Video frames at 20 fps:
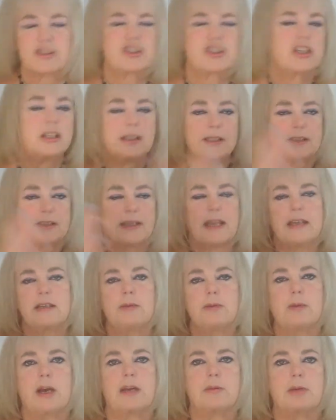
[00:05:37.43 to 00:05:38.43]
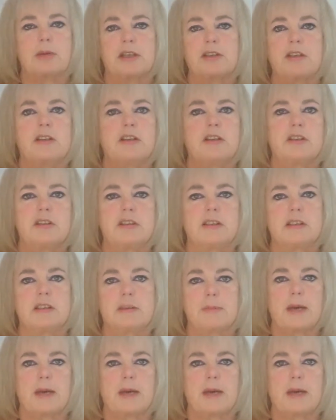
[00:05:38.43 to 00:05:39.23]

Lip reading: chilling anyway when you're learning